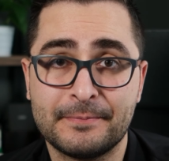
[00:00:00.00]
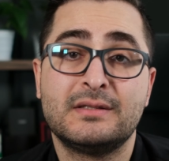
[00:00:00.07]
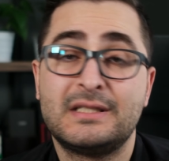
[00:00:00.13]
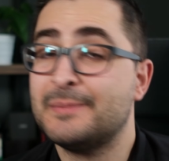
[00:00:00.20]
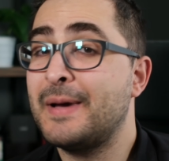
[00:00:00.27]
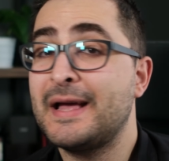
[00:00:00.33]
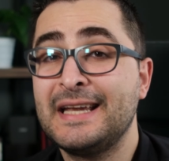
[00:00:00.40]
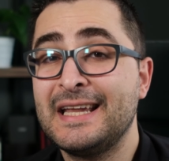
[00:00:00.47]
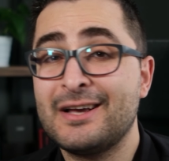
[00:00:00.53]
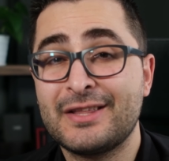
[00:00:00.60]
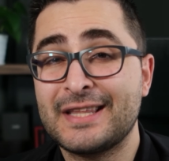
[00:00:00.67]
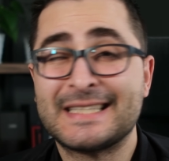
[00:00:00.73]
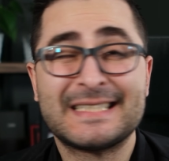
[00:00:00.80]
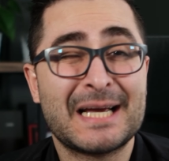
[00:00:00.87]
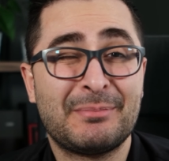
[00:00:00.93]
Depending on
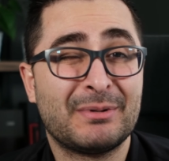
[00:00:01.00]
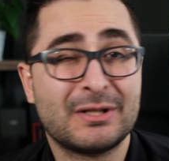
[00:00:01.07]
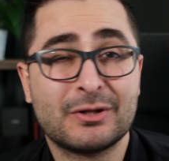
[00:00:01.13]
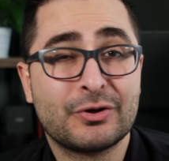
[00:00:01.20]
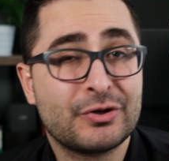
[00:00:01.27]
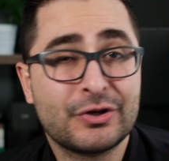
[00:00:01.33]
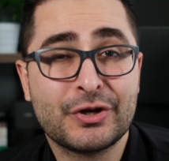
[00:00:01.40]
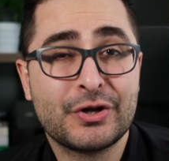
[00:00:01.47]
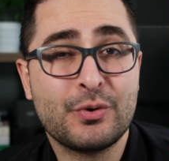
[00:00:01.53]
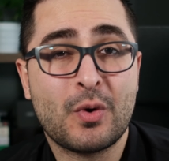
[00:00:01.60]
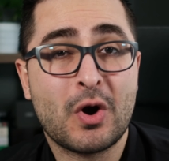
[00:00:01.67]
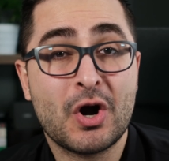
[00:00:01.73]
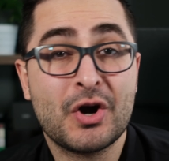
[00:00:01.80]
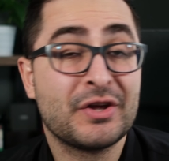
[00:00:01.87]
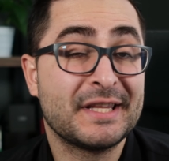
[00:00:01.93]
the type of learner you
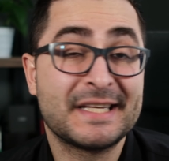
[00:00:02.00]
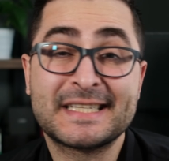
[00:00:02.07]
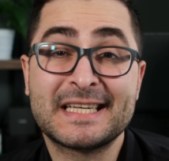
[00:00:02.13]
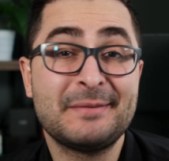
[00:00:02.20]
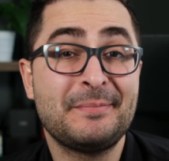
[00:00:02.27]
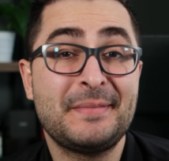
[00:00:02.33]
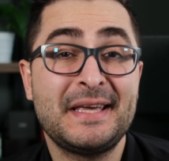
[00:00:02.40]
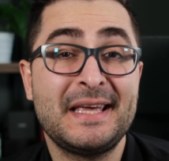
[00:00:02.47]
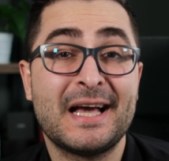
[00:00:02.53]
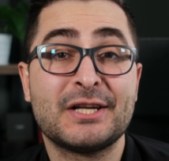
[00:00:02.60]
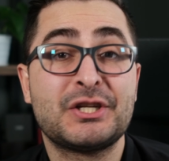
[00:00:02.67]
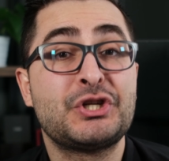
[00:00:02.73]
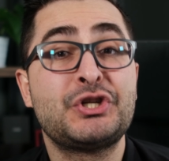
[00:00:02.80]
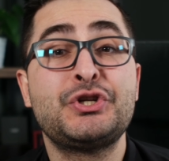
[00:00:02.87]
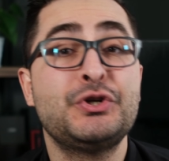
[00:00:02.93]
are, this can be a
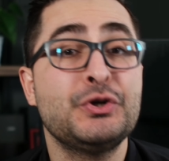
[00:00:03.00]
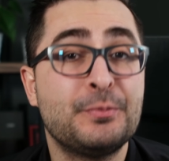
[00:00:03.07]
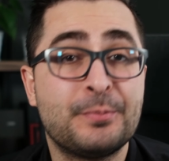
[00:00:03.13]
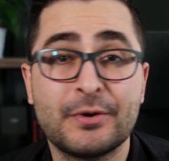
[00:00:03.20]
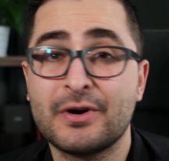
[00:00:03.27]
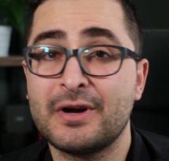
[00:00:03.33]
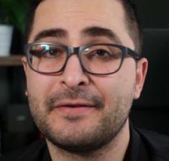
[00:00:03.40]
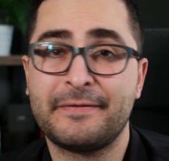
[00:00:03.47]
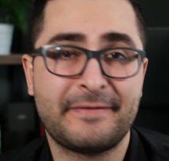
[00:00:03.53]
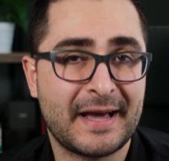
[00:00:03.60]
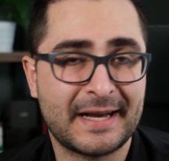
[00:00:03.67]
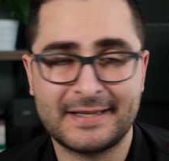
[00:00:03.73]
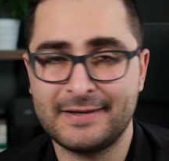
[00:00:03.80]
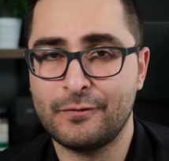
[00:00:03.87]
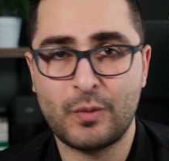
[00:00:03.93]
super
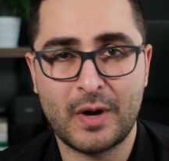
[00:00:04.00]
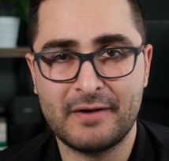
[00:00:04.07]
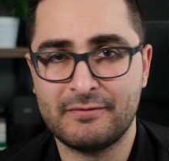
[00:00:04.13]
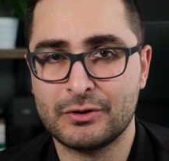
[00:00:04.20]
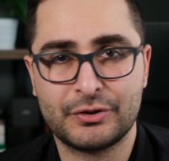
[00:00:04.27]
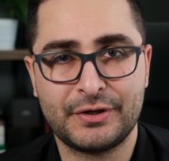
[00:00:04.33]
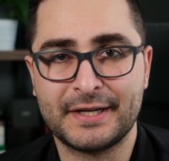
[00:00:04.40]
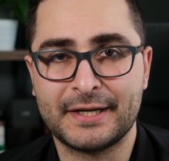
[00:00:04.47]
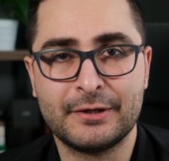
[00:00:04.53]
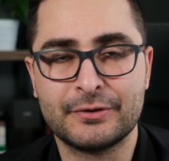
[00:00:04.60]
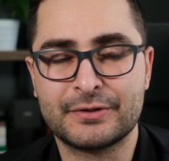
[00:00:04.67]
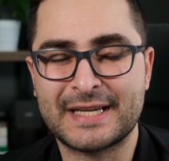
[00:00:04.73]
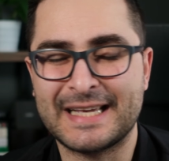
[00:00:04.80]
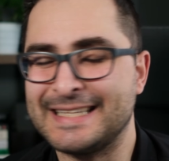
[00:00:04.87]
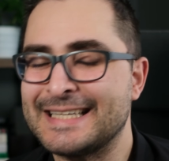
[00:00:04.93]
effective way of learning a new
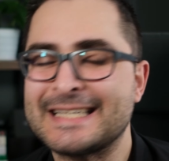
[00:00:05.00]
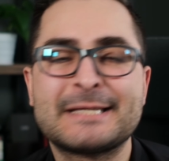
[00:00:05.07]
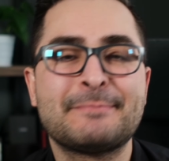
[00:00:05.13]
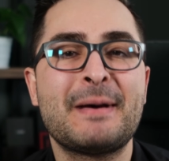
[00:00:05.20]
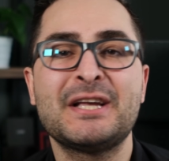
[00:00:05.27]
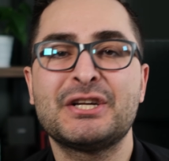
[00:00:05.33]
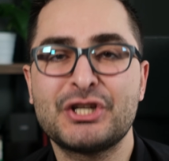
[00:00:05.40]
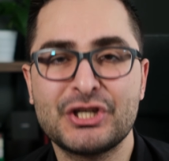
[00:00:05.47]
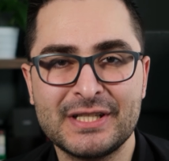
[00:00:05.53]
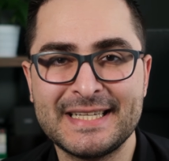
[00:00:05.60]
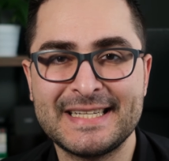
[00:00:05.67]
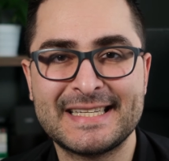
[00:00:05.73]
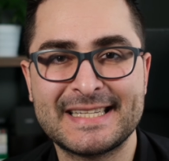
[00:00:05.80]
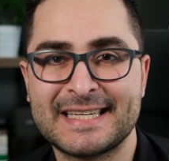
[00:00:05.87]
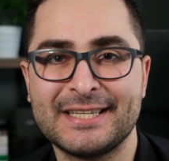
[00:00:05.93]
skill, especially
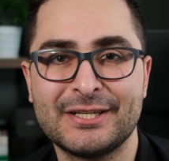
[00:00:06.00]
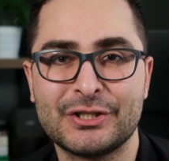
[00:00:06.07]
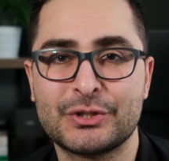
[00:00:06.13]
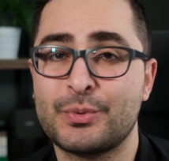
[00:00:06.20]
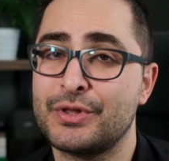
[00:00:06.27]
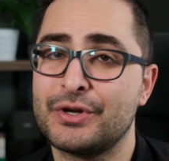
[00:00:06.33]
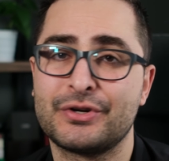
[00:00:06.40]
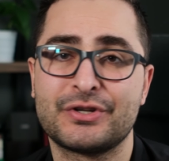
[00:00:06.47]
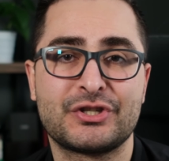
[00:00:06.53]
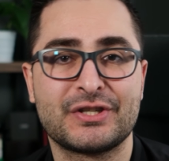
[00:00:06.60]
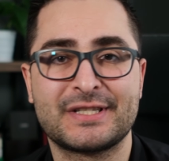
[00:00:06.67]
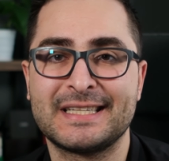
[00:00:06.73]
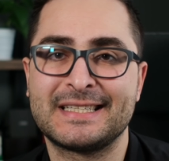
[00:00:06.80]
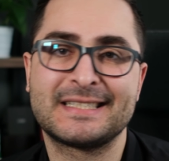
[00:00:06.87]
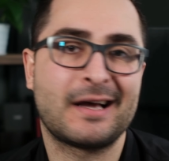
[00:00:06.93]
skills where there is
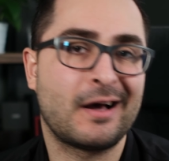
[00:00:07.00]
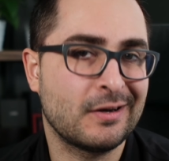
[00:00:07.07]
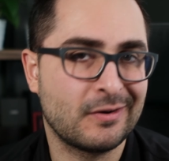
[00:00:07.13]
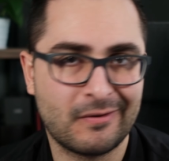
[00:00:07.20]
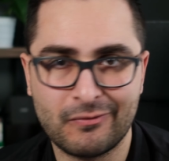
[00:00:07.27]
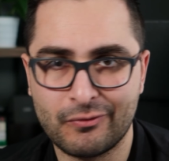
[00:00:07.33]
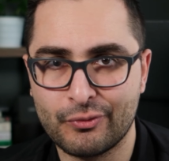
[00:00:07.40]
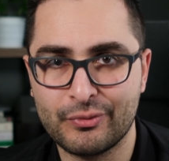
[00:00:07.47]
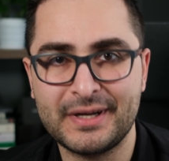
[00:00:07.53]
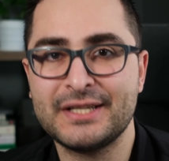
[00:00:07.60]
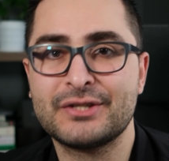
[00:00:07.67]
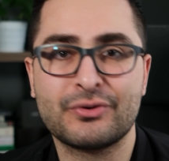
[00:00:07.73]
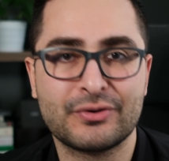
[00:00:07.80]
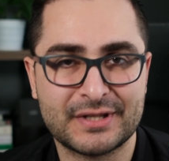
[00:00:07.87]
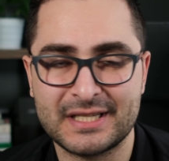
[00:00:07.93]
just a ton of
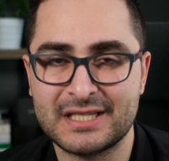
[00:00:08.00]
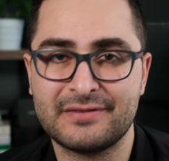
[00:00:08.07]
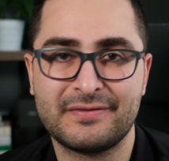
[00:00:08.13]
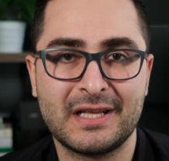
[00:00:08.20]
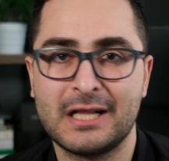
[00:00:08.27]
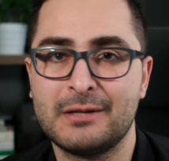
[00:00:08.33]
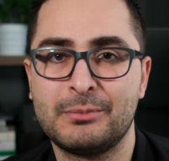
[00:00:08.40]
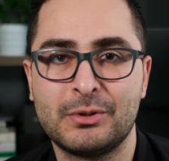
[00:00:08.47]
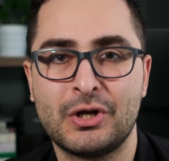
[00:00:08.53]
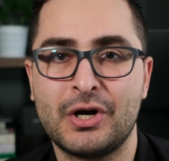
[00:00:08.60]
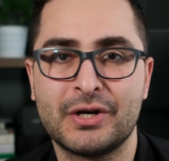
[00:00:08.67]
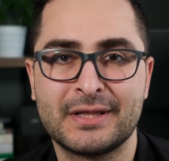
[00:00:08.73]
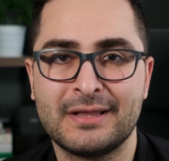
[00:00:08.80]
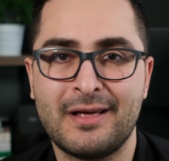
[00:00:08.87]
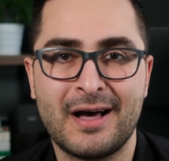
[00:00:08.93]
resources available
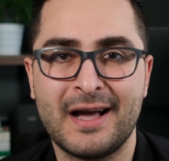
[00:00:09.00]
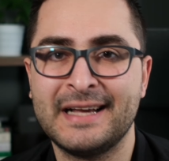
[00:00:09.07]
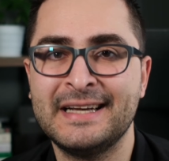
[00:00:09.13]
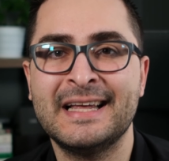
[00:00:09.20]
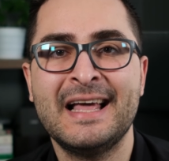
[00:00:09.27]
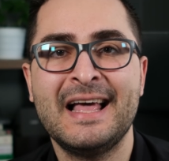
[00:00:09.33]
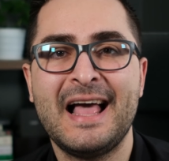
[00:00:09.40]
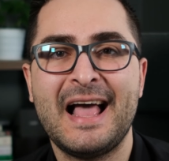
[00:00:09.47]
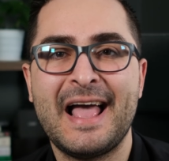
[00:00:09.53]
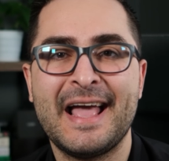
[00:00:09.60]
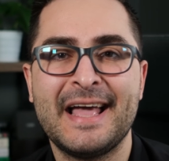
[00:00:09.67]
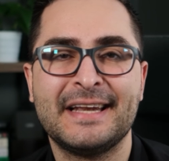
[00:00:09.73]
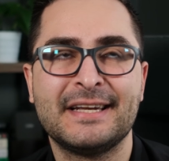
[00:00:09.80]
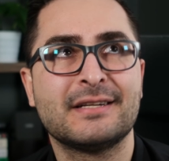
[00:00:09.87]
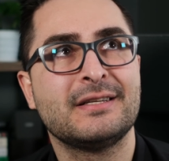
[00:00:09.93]
online
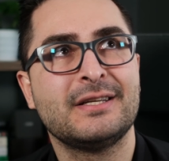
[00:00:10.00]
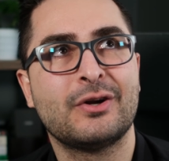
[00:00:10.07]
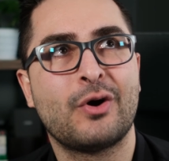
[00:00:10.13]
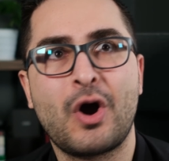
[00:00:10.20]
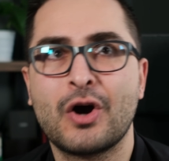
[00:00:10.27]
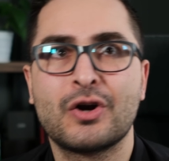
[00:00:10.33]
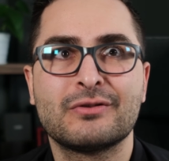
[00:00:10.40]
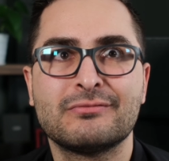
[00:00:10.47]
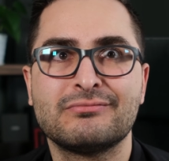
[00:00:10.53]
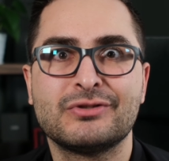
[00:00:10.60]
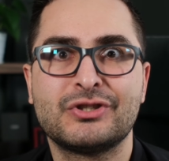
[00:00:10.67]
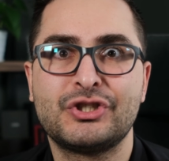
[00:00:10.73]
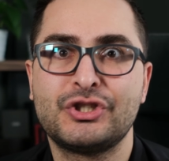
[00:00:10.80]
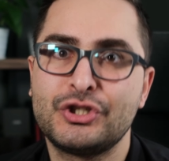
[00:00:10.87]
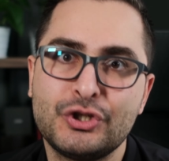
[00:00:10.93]
and aren't
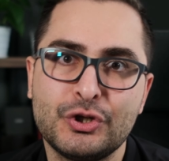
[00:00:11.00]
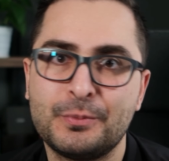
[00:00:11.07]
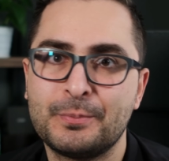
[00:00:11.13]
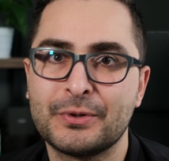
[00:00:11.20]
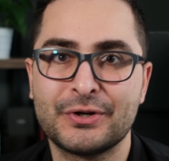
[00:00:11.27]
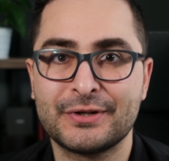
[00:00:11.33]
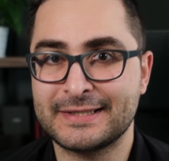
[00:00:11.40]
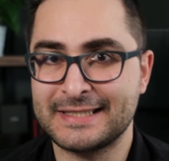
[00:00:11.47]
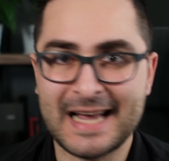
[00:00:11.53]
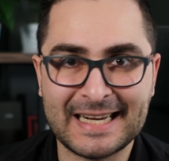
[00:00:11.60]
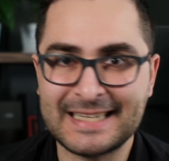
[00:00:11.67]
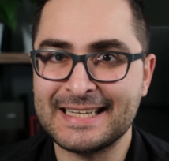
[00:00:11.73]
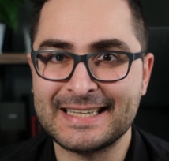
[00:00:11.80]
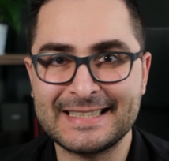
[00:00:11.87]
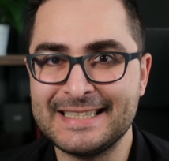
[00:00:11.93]
super
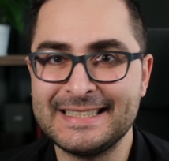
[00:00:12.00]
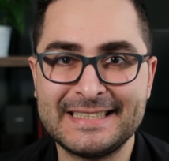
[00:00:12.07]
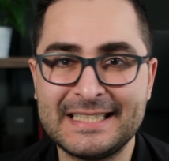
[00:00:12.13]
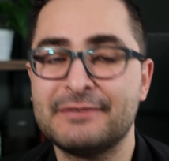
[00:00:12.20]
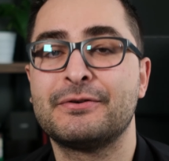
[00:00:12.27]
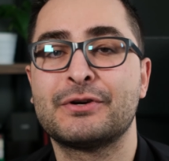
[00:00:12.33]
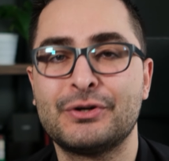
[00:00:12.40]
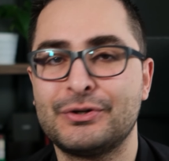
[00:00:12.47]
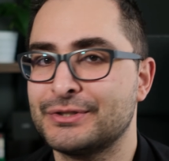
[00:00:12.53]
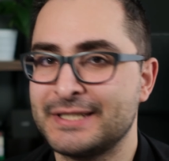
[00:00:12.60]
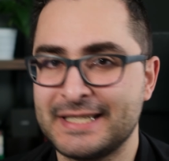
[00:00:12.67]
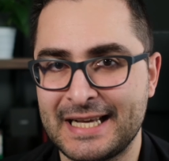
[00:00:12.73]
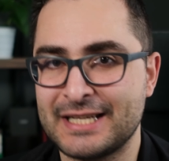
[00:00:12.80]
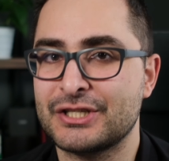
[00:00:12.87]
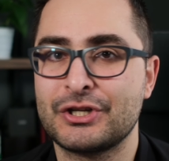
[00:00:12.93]
technically difficult to
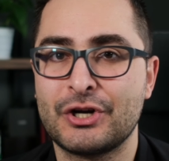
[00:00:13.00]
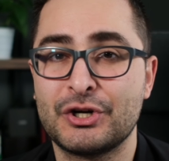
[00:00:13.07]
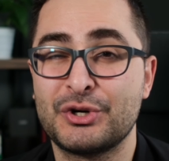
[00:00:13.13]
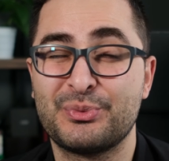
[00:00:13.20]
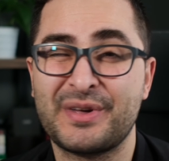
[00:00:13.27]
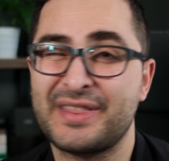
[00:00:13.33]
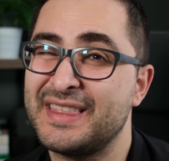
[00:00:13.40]
get started with.